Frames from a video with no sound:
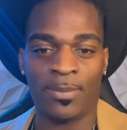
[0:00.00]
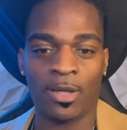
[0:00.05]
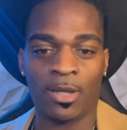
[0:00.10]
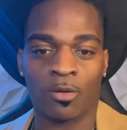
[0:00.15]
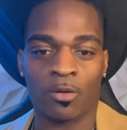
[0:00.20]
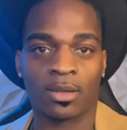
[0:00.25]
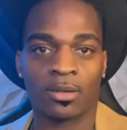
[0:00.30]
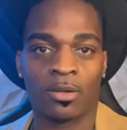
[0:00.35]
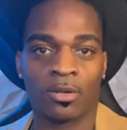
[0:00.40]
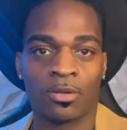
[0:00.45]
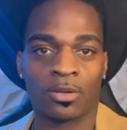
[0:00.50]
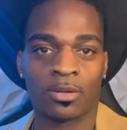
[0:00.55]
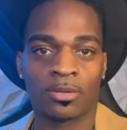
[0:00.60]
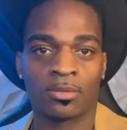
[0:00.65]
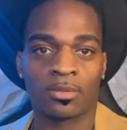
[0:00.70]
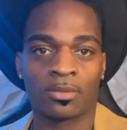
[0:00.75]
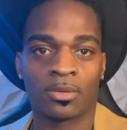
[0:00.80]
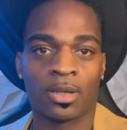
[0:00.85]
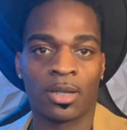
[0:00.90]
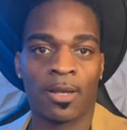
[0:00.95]
Hold on.
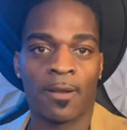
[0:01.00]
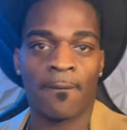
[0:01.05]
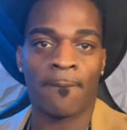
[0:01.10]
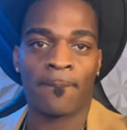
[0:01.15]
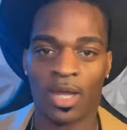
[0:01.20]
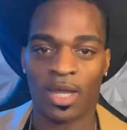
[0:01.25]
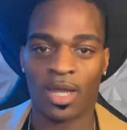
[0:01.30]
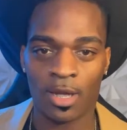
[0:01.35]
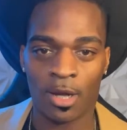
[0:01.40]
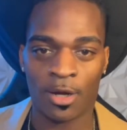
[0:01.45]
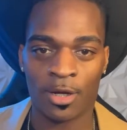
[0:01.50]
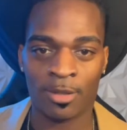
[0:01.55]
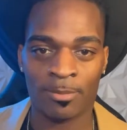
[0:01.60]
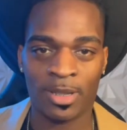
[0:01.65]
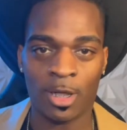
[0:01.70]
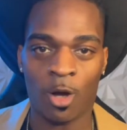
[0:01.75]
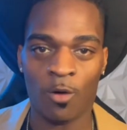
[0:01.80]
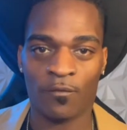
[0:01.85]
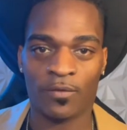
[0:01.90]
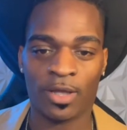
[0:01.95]
Can y'all hear me?
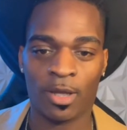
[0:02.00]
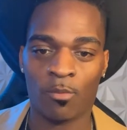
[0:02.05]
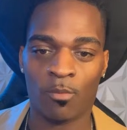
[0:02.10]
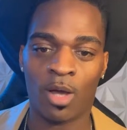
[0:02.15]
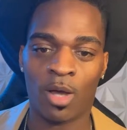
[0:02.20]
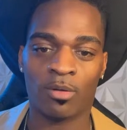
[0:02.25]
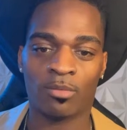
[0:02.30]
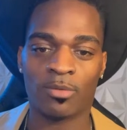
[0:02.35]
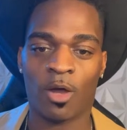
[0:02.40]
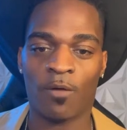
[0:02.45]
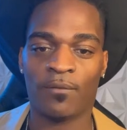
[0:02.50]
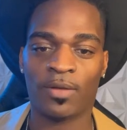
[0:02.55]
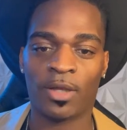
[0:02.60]
Hopefully it won't.